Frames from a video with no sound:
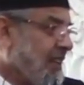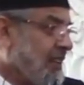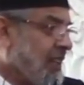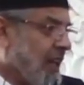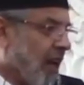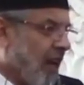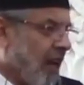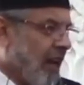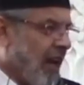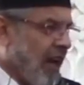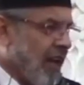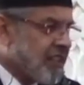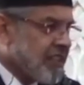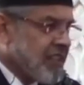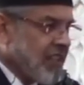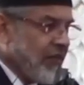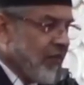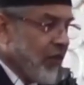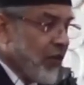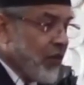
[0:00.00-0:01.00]
That Allah has
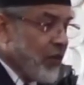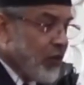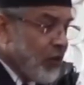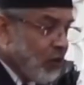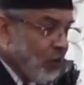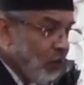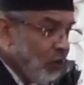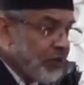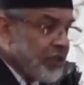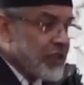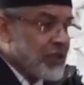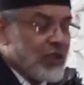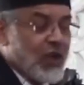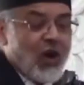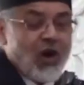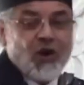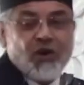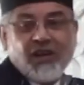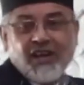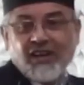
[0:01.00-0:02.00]
given you this
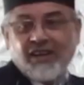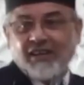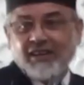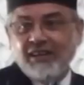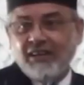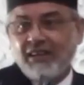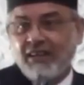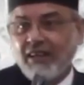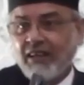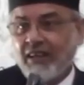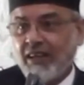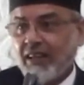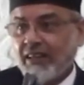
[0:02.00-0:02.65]
honor,